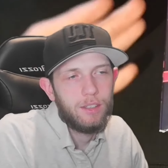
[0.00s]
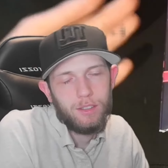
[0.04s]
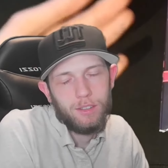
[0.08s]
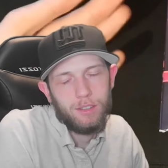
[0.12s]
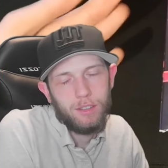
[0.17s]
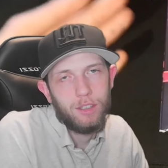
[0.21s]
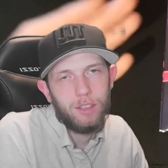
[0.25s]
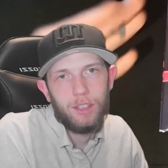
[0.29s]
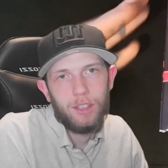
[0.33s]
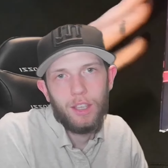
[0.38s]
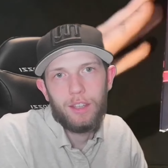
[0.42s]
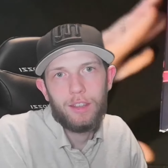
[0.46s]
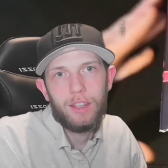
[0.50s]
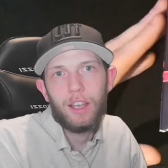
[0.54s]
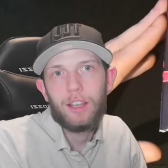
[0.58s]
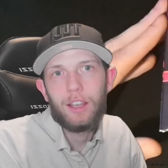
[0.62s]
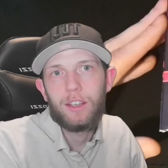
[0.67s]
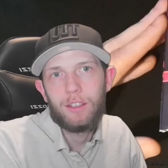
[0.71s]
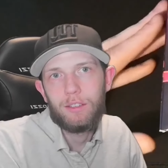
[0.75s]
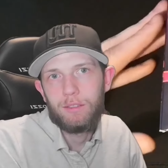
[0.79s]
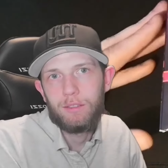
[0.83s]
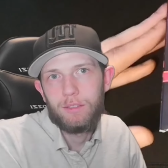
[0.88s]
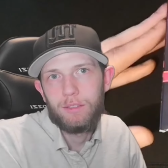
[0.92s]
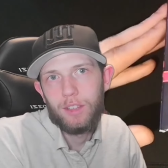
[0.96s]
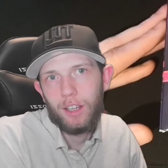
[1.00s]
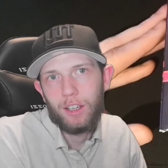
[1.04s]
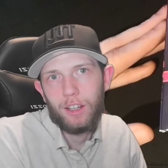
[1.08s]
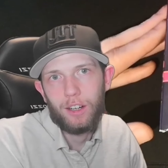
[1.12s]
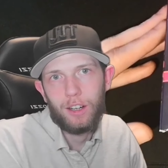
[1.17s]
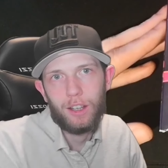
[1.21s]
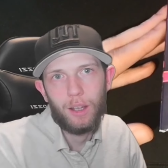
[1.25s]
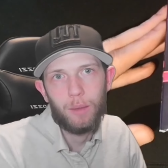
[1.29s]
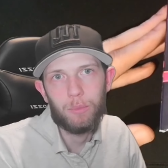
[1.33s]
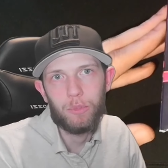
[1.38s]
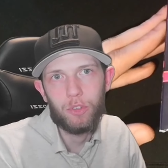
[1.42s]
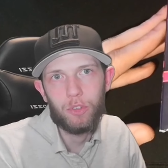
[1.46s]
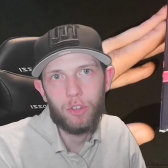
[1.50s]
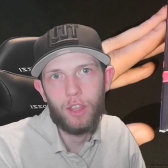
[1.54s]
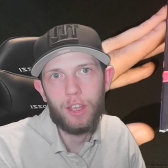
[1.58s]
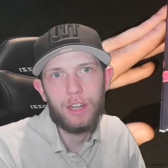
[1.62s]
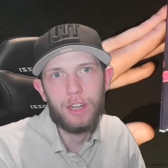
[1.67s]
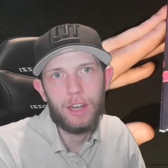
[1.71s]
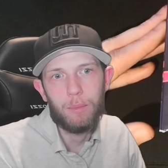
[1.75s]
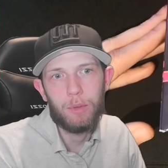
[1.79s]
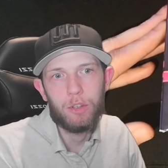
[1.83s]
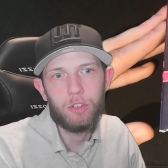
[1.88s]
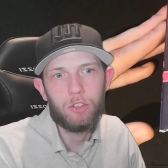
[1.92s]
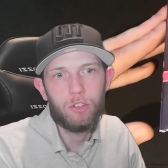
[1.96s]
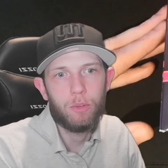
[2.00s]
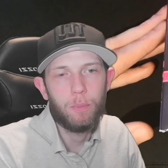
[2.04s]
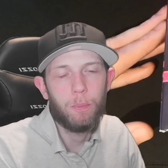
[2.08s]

they're going to come slightly damaged.